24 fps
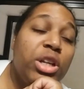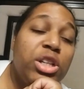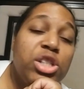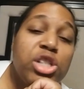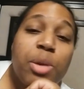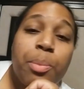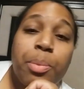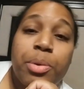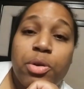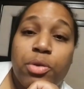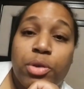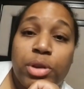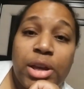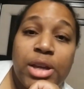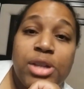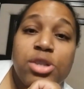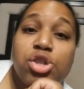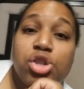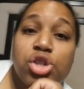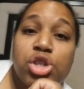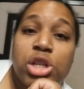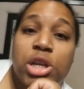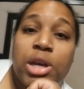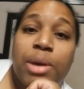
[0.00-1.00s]
trying to jump in a
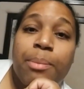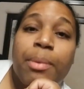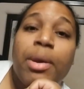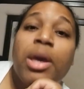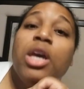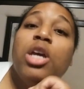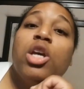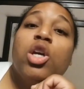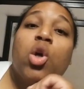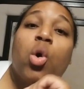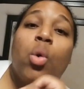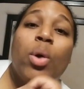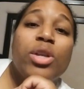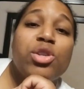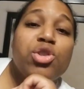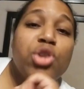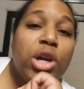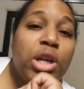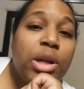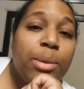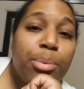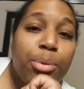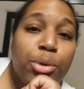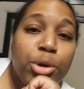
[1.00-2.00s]
relationship. Quit
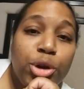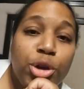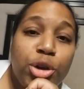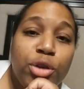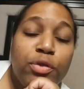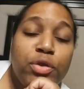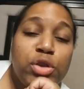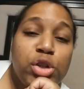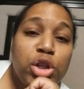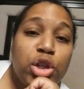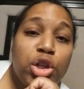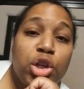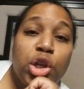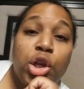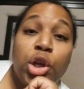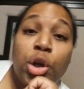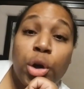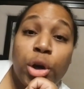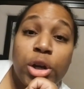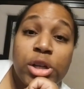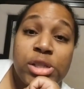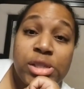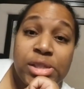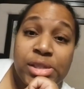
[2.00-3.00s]
trying to prove to
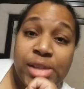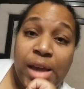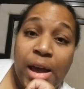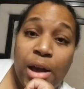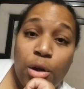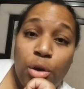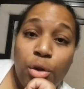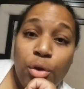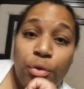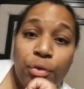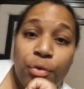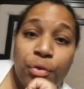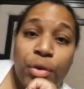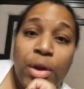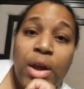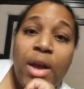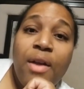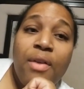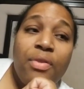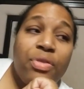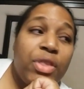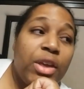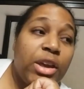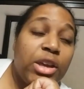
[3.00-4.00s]
yourself
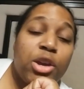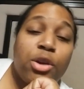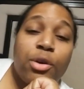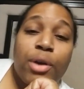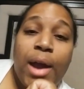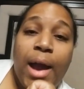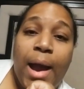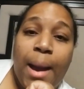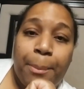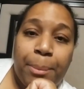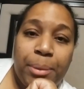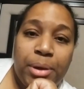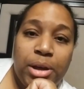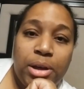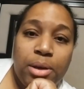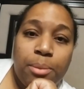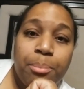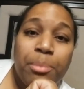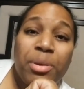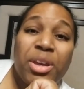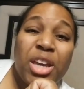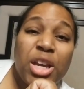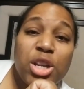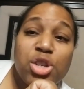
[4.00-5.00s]
that you're
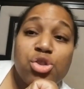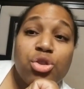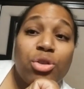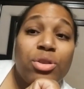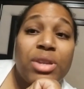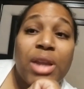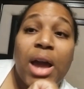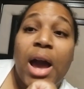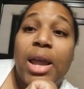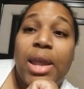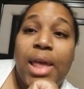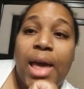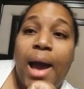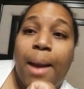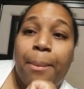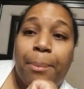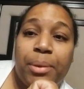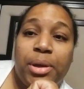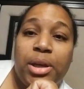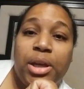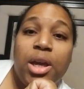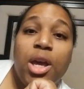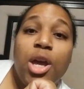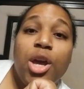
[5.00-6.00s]
happy, because you're not
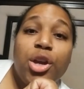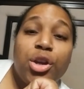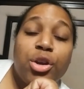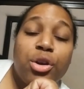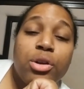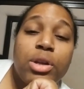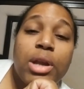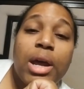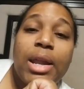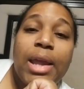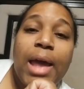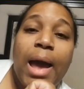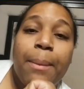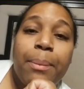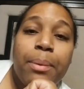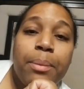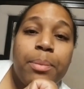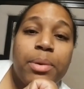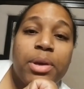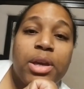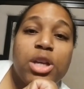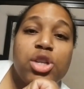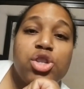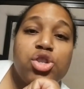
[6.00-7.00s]
happy. You're not
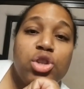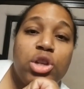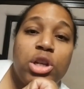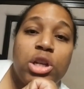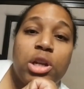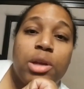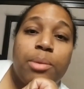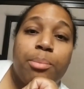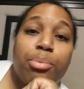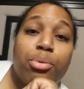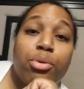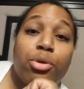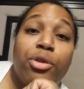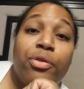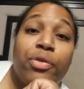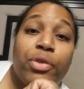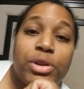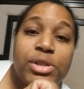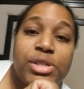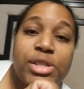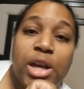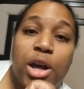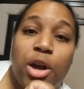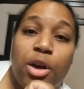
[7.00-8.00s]
happy because you need to improve
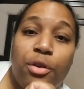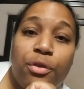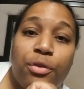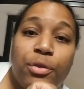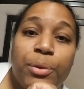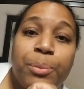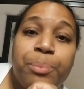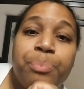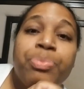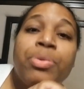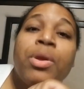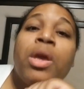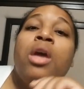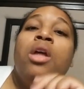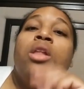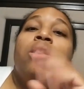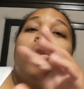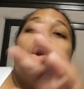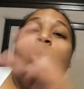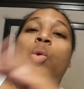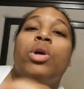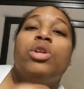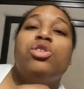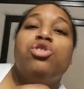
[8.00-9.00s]
yourself.
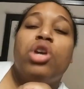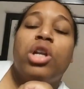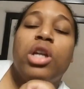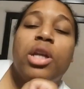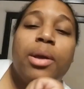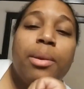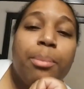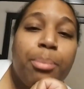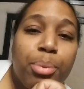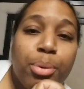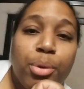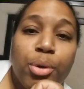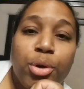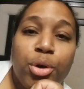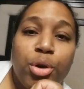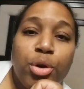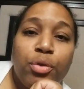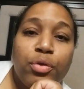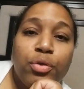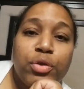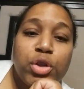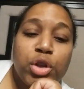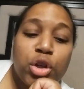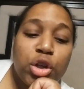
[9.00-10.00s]
Quit trying to
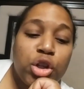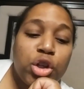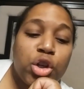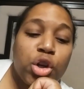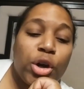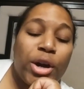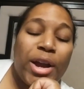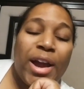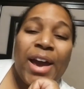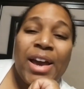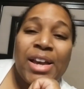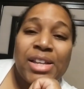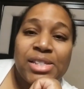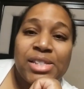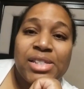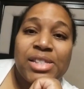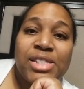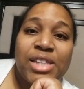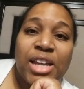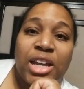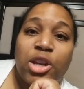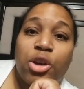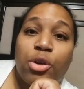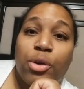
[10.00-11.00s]
prove to your
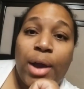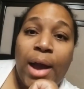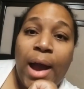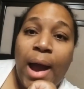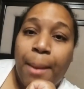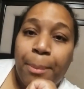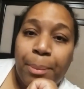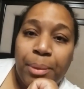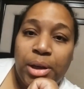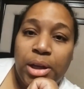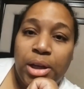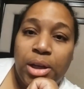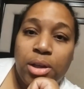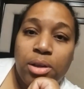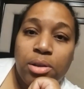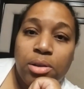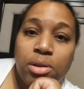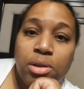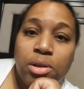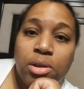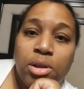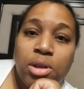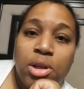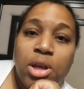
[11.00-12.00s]
exes that you're happy.
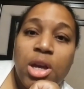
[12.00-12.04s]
